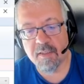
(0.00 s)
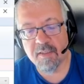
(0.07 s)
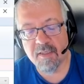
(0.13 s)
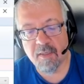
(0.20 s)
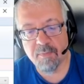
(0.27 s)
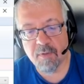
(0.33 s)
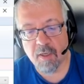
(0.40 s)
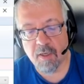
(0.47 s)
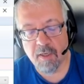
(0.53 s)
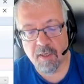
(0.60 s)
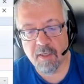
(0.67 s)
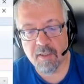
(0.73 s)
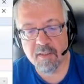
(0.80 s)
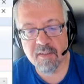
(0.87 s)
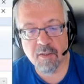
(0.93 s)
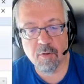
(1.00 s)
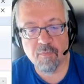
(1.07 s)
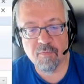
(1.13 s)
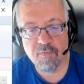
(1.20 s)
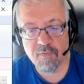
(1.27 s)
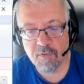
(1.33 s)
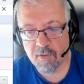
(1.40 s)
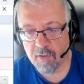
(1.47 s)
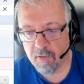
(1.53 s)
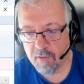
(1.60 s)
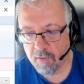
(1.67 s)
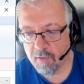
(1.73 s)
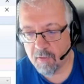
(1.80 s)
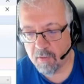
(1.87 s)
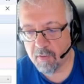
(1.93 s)
Except instead of the
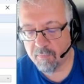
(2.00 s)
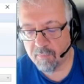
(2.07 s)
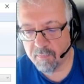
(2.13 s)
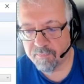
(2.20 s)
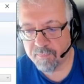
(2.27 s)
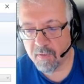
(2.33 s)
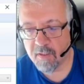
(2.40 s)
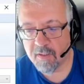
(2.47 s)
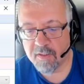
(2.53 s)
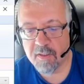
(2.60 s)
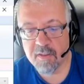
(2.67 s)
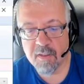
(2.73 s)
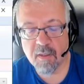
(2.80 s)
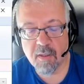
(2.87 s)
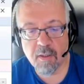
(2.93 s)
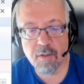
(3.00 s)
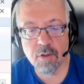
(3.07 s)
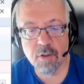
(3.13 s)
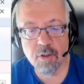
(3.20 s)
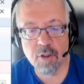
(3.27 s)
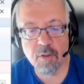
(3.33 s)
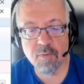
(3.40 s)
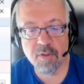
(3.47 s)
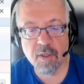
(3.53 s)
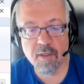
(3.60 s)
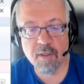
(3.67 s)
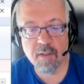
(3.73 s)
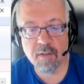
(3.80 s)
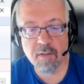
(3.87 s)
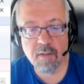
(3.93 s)
existing relationships, I
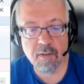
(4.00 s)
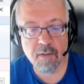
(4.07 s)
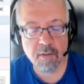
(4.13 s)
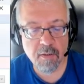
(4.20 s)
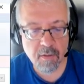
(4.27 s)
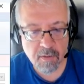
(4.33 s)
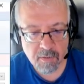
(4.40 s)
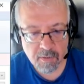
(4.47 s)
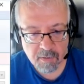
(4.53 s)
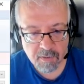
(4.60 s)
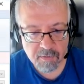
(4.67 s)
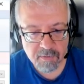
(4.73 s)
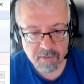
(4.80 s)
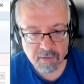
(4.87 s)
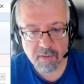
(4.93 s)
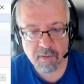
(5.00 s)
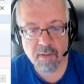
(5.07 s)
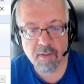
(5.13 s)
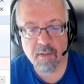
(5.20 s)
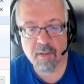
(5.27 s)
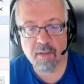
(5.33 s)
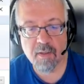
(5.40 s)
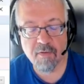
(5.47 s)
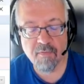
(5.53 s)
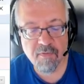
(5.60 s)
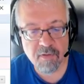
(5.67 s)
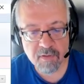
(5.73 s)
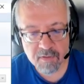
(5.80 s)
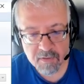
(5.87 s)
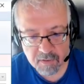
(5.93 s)
can here add a
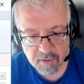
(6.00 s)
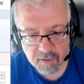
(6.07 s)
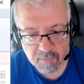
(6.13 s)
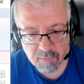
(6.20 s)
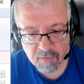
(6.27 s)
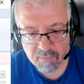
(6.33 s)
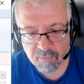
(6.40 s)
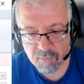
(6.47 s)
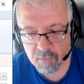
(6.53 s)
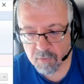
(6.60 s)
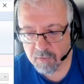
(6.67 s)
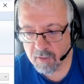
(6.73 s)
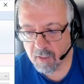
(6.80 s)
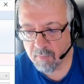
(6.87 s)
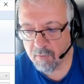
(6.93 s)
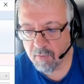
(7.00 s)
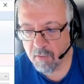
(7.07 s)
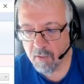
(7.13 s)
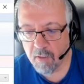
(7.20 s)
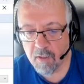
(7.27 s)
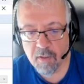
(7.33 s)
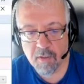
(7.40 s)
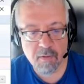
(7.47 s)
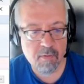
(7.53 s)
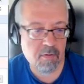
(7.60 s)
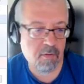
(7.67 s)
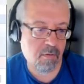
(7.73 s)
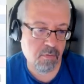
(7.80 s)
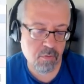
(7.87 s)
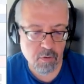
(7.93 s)
reference statement, for example,
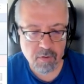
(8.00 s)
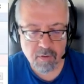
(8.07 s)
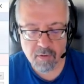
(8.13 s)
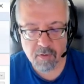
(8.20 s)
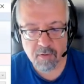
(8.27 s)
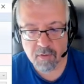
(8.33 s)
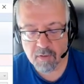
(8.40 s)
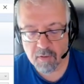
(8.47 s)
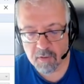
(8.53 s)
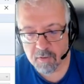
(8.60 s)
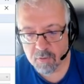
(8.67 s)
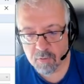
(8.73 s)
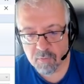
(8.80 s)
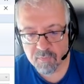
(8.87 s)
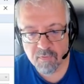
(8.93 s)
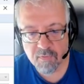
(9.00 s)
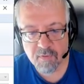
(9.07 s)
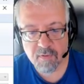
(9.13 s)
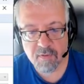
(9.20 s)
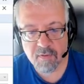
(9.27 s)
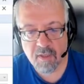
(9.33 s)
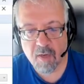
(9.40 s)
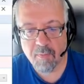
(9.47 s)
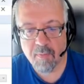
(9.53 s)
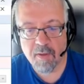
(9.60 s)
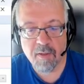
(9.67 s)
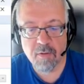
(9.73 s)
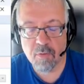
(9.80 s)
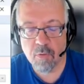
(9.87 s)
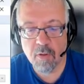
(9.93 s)
usually in case of some
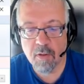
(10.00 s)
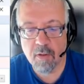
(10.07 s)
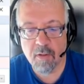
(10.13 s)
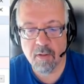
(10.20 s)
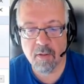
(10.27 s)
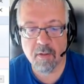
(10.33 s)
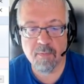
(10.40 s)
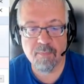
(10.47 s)
ad hoc